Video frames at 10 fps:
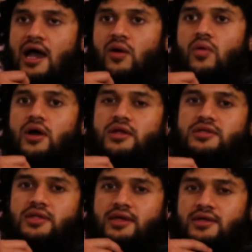I
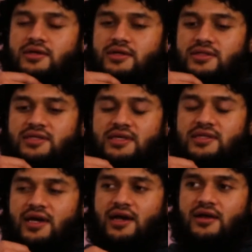watched like a
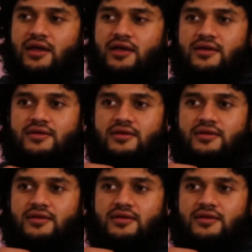TikTok, like